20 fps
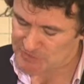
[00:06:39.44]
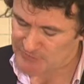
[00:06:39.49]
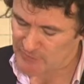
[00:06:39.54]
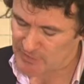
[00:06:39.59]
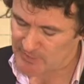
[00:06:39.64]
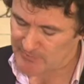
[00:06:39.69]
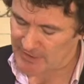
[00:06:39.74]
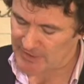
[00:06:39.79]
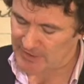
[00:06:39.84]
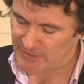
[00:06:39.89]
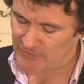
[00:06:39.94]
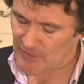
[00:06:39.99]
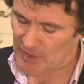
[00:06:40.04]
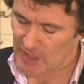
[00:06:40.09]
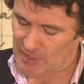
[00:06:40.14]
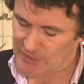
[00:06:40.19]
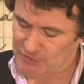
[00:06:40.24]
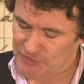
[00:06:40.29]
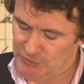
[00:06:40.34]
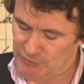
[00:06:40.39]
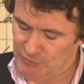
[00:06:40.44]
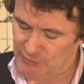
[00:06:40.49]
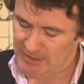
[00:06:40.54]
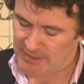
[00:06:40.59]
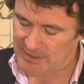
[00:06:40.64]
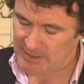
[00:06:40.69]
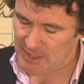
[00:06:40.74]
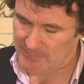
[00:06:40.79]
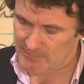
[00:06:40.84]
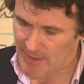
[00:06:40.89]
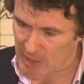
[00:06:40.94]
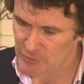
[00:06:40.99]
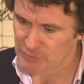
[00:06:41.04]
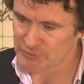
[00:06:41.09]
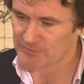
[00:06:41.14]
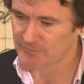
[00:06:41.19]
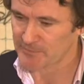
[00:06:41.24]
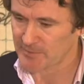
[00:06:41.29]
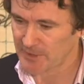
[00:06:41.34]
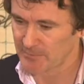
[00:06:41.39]
for a minute, on to the amount
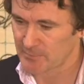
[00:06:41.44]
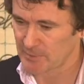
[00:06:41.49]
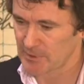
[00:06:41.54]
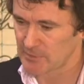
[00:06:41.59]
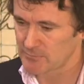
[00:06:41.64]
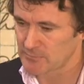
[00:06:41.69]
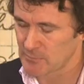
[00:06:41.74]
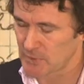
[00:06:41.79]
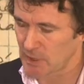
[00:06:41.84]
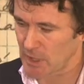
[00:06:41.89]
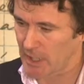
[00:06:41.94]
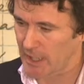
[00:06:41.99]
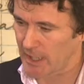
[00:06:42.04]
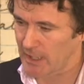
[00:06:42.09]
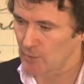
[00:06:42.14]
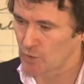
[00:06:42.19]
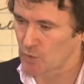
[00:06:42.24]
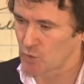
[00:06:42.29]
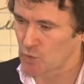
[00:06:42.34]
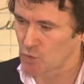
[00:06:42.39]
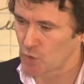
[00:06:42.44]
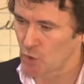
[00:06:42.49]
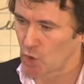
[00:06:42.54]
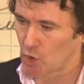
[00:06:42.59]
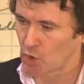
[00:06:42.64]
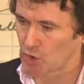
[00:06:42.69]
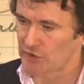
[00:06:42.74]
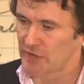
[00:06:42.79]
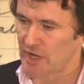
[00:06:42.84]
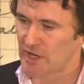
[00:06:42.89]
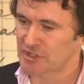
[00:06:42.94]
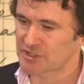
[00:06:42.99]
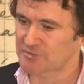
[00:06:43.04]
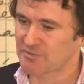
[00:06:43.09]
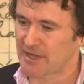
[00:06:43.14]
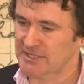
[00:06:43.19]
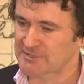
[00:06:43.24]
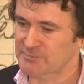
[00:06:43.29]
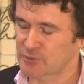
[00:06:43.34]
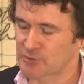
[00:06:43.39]
of people who hold Irish
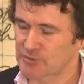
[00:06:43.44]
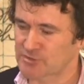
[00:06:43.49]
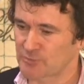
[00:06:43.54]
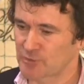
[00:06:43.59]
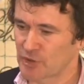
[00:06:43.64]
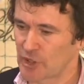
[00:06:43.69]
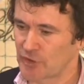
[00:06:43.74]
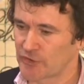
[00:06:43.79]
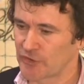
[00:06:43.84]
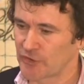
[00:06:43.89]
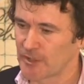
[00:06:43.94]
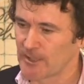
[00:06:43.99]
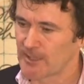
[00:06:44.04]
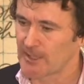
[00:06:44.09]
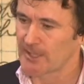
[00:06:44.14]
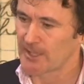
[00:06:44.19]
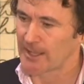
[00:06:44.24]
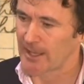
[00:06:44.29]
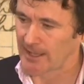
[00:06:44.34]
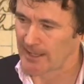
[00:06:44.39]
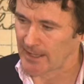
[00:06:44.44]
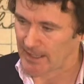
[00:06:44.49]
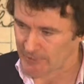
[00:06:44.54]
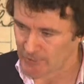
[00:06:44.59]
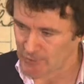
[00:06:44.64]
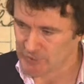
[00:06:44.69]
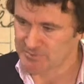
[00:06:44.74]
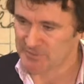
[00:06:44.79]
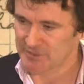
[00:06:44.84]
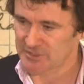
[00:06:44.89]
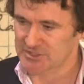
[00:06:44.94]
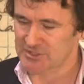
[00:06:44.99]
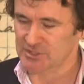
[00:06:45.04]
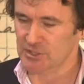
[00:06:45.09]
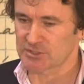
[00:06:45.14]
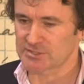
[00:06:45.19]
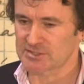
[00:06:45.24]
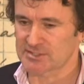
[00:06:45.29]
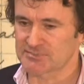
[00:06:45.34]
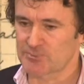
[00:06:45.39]
passports abroad. I know it's been
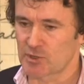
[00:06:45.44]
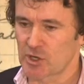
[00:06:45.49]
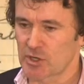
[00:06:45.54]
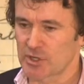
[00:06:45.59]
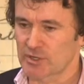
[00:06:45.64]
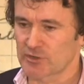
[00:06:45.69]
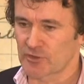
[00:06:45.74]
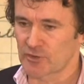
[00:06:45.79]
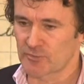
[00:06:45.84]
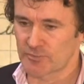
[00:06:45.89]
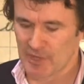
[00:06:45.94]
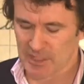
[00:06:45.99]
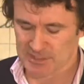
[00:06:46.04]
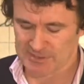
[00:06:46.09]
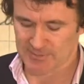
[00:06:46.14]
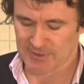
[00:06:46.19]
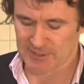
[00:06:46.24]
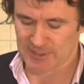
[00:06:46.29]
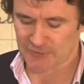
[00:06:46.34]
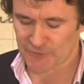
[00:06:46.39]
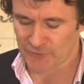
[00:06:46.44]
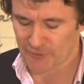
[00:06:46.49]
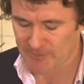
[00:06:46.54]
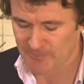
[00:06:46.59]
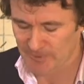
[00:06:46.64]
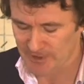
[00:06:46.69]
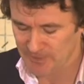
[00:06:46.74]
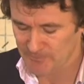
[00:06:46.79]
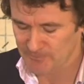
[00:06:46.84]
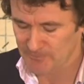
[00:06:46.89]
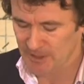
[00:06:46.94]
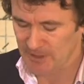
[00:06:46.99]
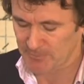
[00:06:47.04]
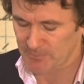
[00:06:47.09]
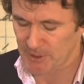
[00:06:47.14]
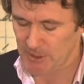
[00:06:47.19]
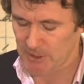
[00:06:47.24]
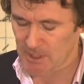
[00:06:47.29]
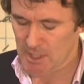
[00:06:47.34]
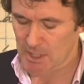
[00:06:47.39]
discussed this morning. There are approximately 3 million
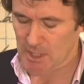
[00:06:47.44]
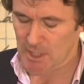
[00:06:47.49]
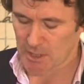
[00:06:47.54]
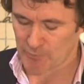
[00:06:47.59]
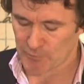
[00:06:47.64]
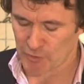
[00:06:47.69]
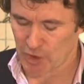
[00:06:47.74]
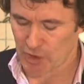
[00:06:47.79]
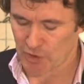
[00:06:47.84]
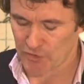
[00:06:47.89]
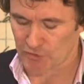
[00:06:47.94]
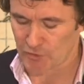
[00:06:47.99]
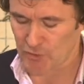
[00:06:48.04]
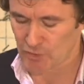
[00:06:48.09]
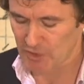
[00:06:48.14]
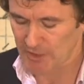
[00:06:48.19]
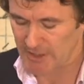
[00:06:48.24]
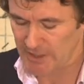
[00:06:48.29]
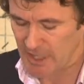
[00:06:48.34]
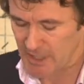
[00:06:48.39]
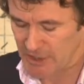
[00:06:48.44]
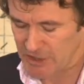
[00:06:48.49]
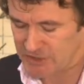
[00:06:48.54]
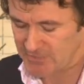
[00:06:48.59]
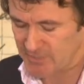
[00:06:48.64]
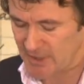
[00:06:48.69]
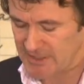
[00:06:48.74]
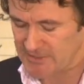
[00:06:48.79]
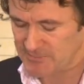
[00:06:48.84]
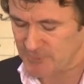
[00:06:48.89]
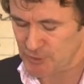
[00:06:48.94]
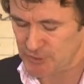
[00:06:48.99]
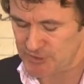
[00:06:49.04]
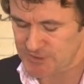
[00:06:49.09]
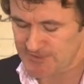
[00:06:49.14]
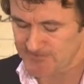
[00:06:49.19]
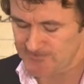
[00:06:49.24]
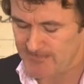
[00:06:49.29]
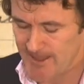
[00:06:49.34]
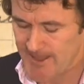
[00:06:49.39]
people abroad holding Irish
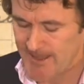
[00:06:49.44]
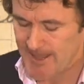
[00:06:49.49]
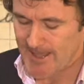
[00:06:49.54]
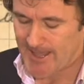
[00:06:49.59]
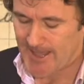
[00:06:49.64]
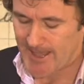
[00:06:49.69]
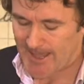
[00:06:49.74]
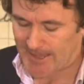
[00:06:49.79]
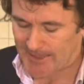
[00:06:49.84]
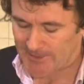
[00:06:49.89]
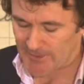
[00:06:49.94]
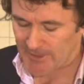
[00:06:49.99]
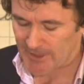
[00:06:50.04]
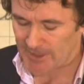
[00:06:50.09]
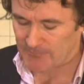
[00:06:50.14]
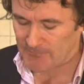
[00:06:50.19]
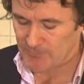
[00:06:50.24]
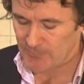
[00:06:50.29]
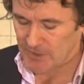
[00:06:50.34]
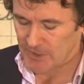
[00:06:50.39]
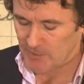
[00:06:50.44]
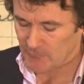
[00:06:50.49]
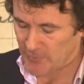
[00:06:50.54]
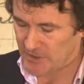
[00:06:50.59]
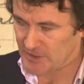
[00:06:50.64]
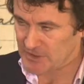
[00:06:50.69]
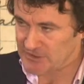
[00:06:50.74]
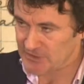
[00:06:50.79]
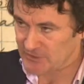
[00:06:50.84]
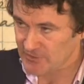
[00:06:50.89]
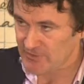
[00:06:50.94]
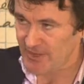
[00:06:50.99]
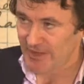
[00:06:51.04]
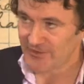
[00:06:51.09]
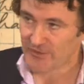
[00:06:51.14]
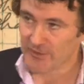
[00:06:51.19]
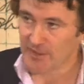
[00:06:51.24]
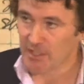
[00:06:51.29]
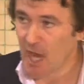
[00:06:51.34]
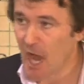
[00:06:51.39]
passports. And if we consider
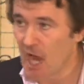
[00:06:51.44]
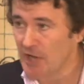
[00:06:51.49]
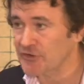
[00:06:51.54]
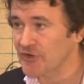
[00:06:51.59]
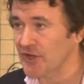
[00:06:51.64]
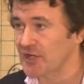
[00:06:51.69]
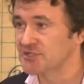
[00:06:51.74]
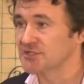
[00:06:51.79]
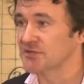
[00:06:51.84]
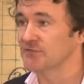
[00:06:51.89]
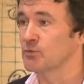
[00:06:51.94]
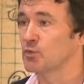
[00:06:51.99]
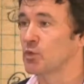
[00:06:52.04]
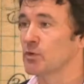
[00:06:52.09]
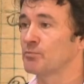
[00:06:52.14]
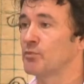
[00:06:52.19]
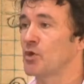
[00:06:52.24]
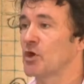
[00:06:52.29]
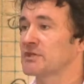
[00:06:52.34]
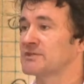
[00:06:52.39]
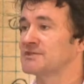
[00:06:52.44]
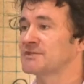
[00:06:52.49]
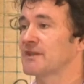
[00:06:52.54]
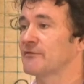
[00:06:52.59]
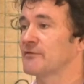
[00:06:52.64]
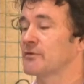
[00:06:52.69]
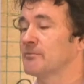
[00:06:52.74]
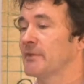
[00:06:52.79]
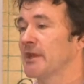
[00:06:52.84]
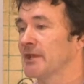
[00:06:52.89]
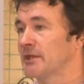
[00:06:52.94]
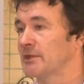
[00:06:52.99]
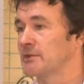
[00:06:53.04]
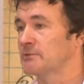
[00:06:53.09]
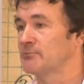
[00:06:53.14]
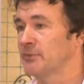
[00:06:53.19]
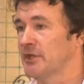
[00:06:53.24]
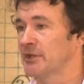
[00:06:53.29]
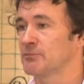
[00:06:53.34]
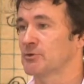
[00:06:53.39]
that in the context of the 1.7 million
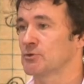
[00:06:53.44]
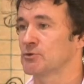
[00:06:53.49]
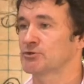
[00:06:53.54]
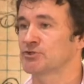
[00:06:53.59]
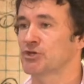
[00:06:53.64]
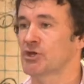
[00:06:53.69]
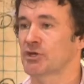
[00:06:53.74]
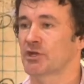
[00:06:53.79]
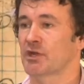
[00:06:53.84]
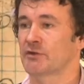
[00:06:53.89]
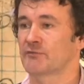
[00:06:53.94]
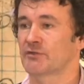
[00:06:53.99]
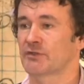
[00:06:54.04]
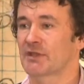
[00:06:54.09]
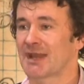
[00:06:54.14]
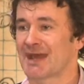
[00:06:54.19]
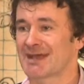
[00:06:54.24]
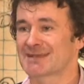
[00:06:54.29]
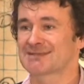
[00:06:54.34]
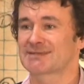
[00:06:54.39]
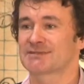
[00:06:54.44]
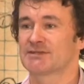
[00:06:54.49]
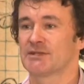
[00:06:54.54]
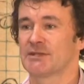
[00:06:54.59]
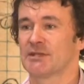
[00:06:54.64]
people who turned out for the last